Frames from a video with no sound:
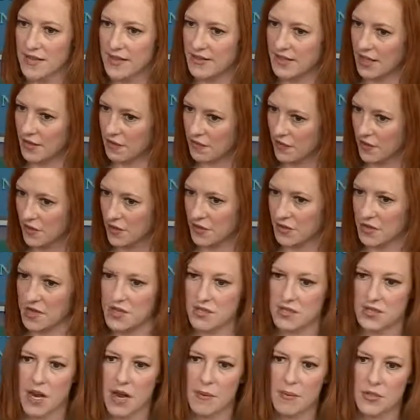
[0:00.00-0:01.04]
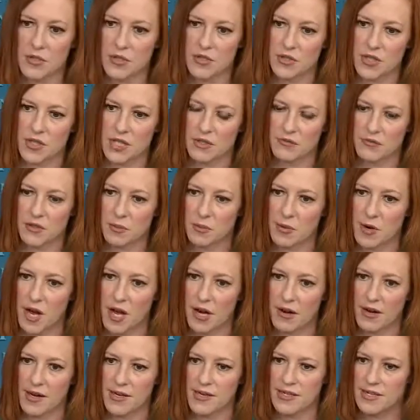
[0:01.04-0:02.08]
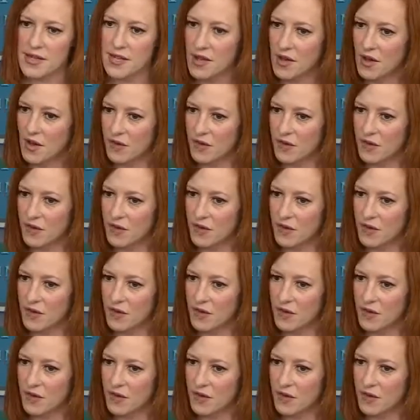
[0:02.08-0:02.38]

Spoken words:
that they feel there is an opportunity for progress,